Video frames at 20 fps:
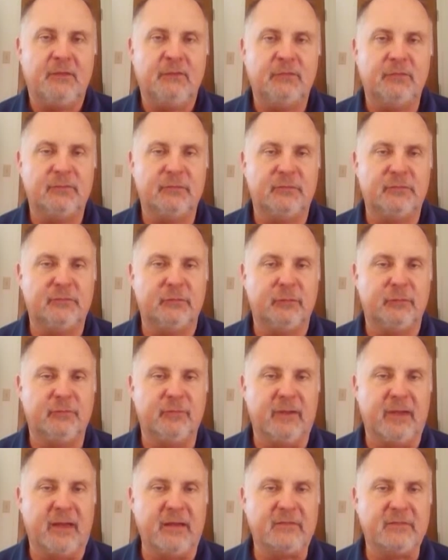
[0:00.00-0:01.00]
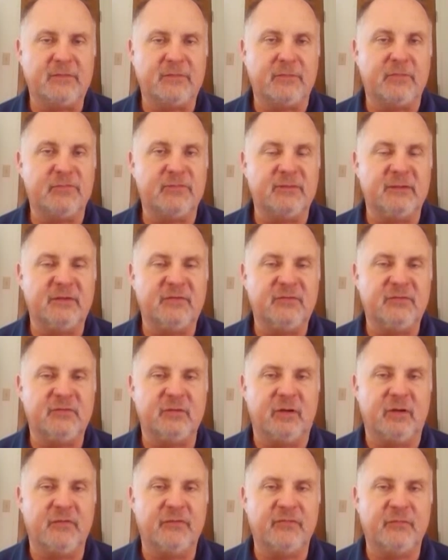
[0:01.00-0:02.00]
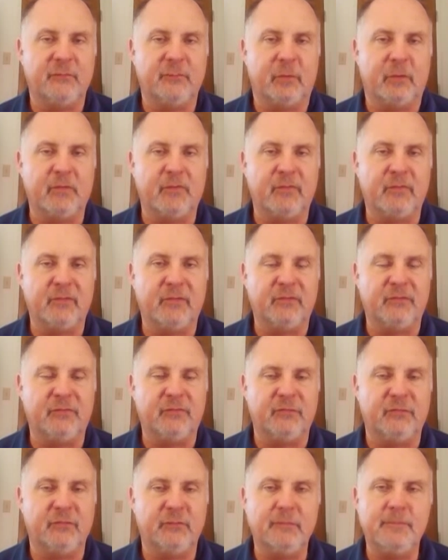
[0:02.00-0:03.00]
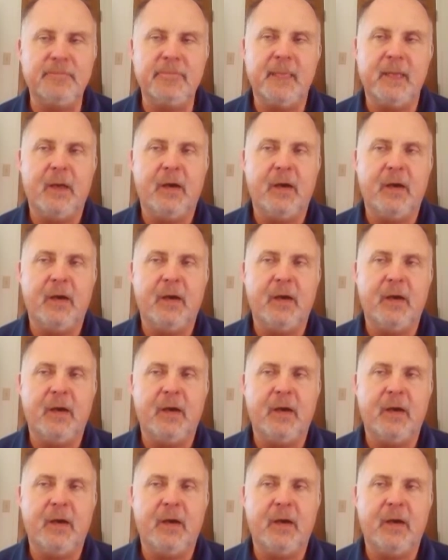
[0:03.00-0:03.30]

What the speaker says: to the 2 philosophers, Nietzsche and also Martin Luther King Jr.